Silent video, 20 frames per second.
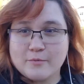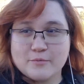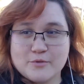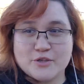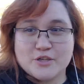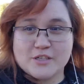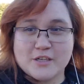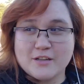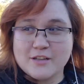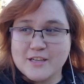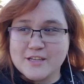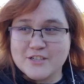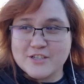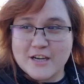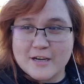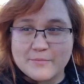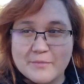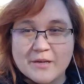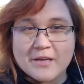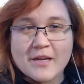She's all leashed
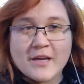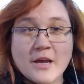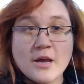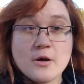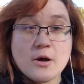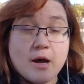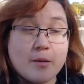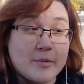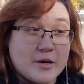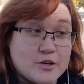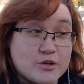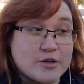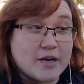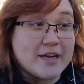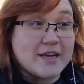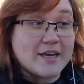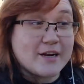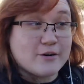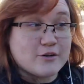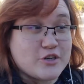up. I'm gonna try and
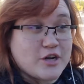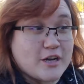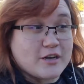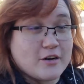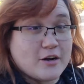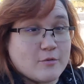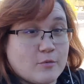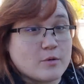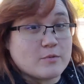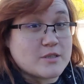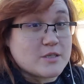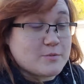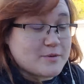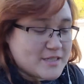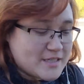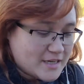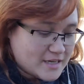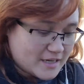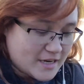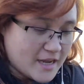get her jacket on once we
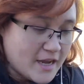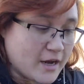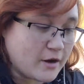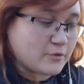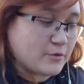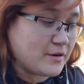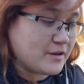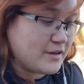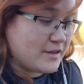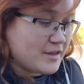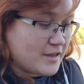sit down,